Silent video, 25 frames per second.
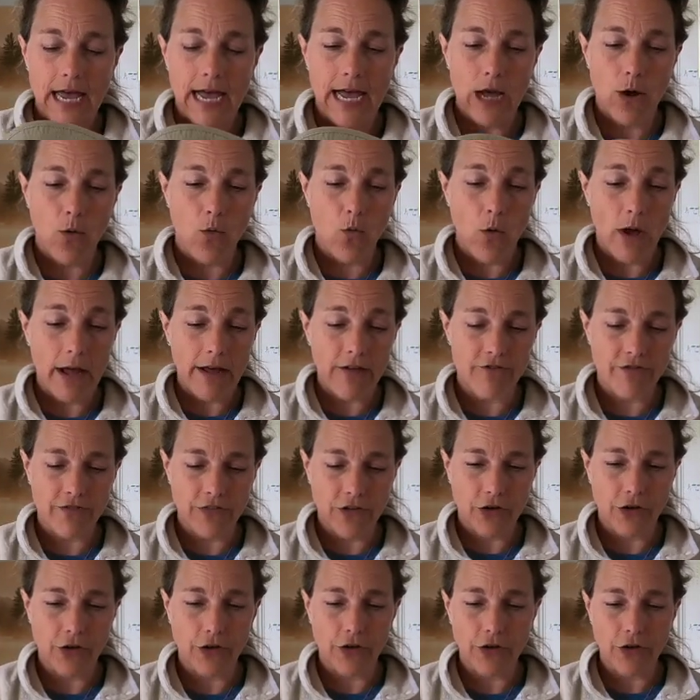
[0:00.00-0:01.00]

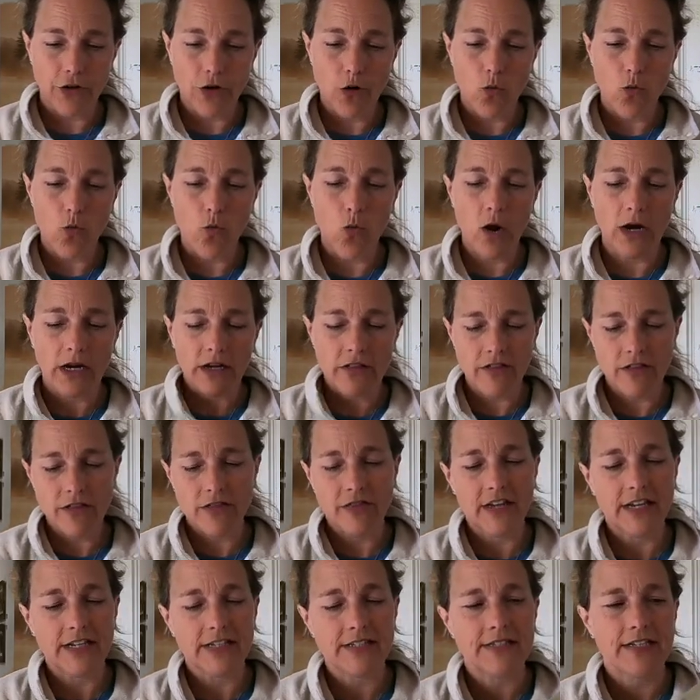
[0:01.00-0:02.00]
However, one of the
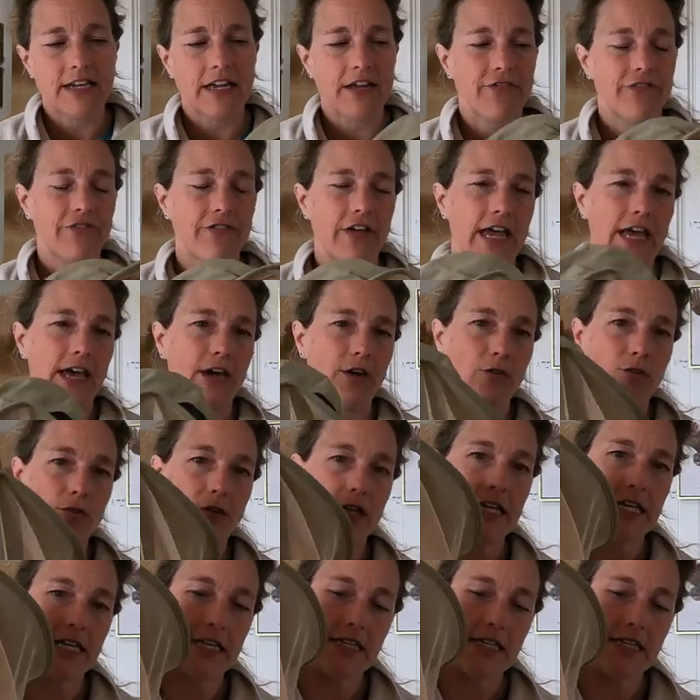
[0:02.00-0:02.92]
things that I found